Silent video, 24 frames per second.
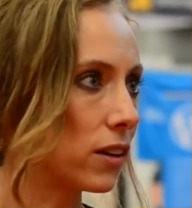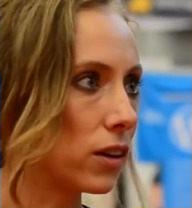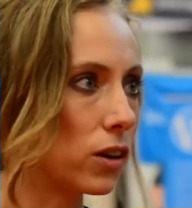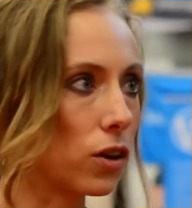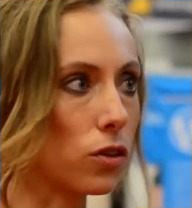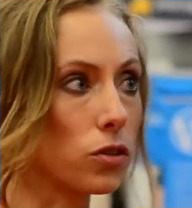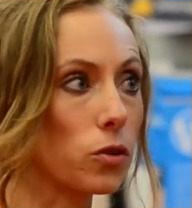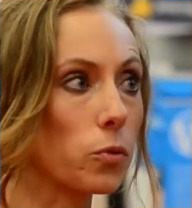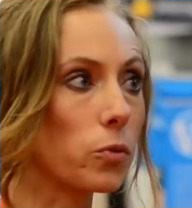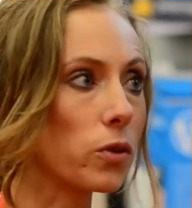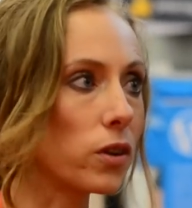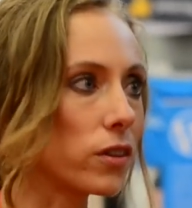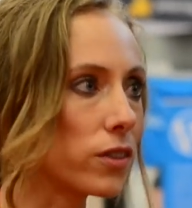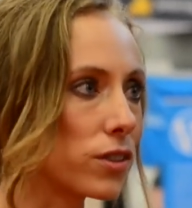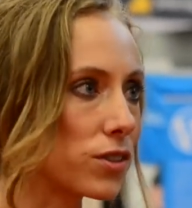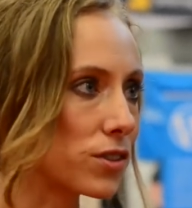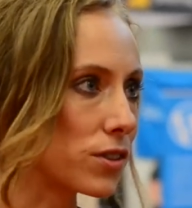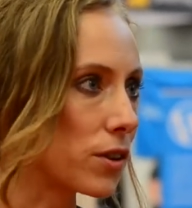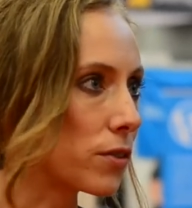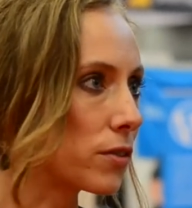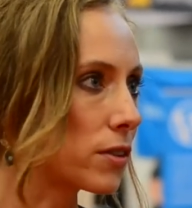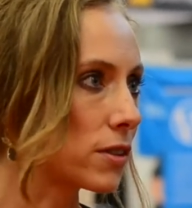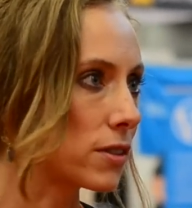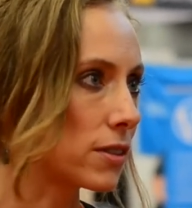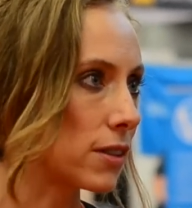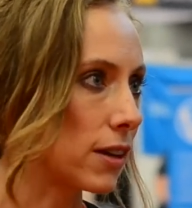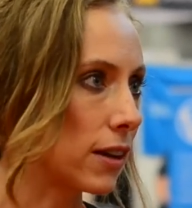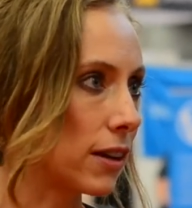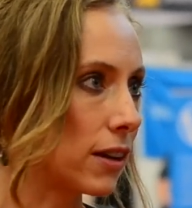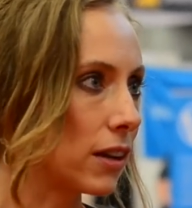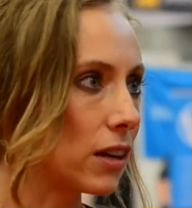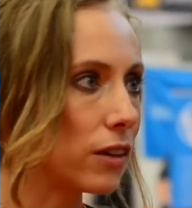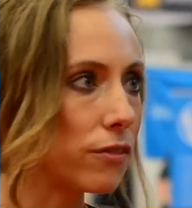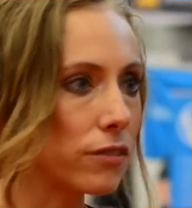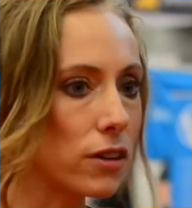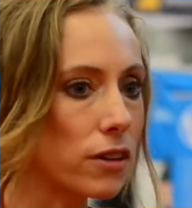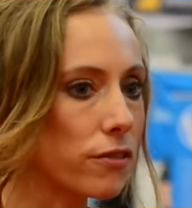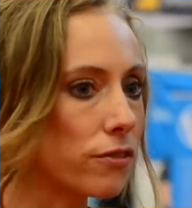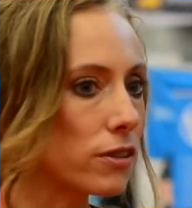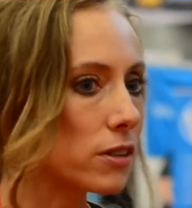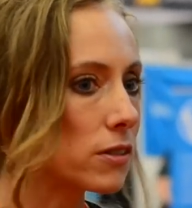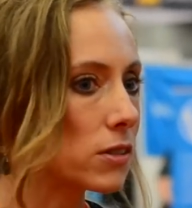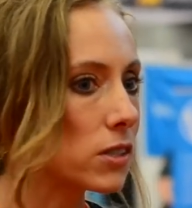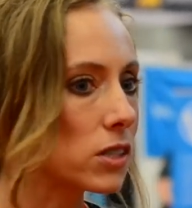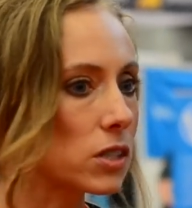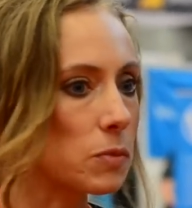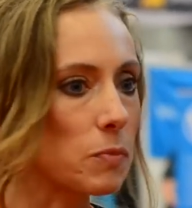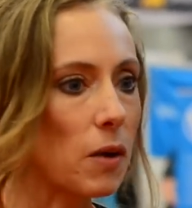You know, the world is noticing. Even if
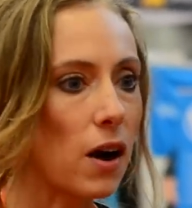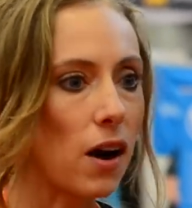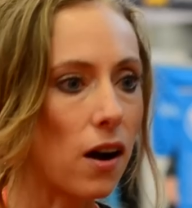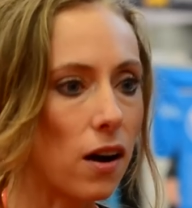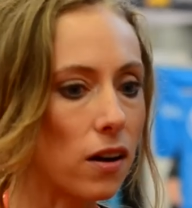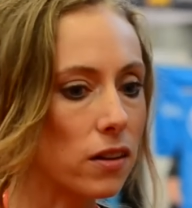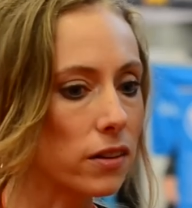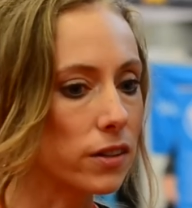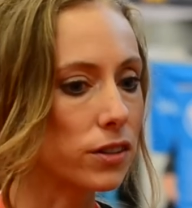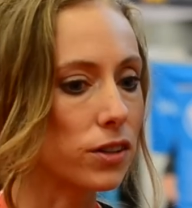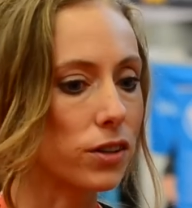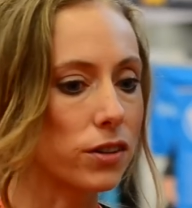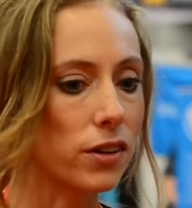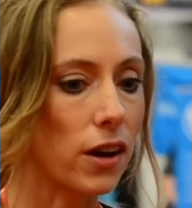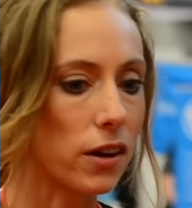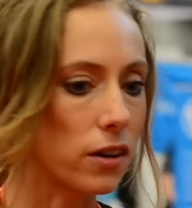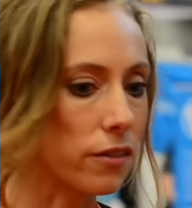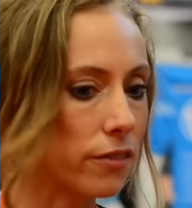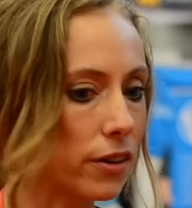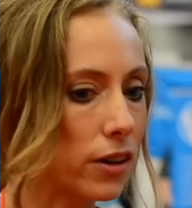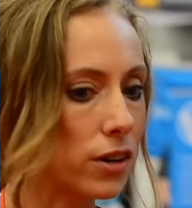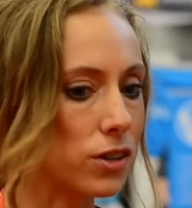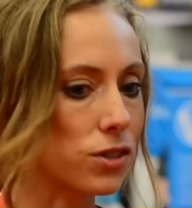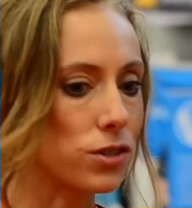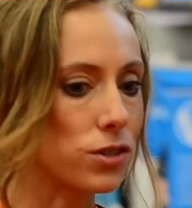it's small and you're not a very